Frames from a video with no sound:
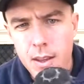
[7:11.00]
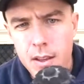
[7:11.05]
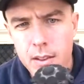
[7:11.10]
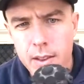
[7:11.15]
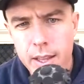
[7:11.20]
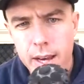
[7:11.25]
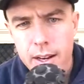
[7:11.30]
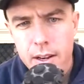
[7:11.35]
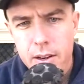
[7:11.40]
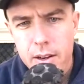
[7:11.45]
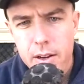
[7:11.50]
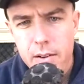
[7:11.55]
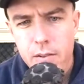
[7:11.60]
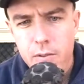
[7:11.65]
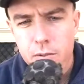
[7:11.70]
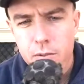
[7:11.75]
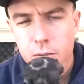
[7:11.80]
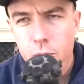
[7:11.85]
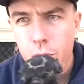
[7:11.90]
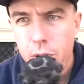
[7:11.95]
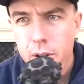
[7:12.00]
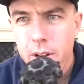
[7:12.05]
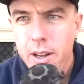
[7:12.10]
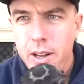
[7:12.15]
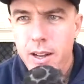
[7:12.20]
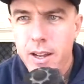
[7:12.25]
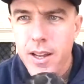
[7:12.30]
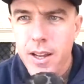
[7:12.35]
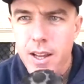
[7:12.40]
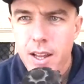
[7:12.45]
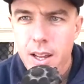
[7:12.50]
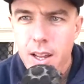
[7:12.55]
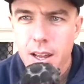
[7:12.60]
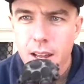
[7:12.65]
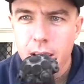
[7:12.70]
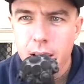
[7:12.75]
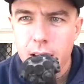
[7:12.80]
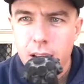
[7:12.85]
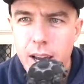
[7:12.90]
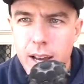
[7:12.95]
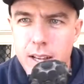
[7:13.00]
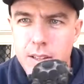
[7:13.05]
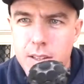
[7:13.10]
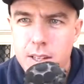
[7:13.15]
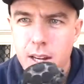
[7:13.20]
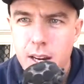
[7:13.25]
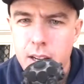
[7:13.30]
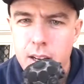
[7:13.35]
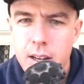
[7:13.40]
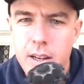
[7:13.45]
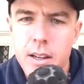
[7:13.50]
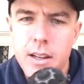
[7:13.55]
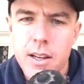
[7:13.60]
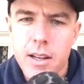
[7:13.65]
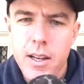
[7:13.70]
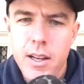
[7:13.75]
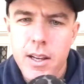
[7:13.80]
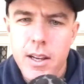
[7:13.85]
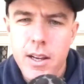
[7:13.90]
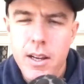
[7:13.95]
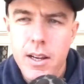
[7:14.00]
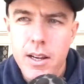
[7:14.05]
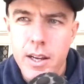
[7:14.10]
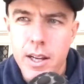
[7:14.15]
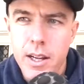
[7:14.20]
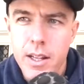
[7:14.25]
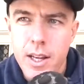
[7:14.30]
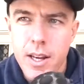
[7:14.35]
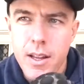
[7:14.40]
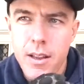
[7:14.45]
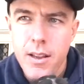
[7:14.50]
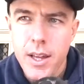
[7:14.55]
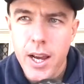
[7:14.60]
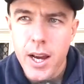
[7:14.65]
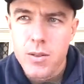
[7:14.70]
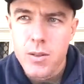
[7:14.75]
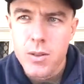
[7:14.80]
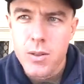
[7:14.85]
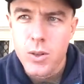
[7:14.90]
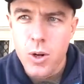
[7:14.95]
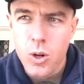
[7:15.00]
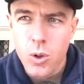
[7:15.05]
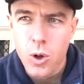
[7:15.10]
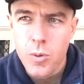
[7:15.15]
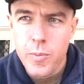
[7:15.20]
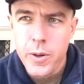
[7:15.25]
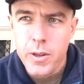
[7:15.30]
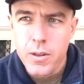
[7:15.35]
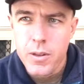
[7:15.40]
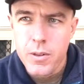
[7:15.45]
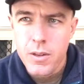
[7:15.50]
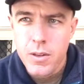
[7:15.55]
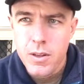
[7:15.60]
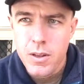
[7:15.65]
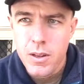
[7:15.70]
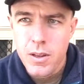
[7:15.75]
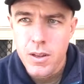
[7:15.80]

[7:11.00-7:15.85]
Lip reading: That foot has done nearly 1,000 kilometers,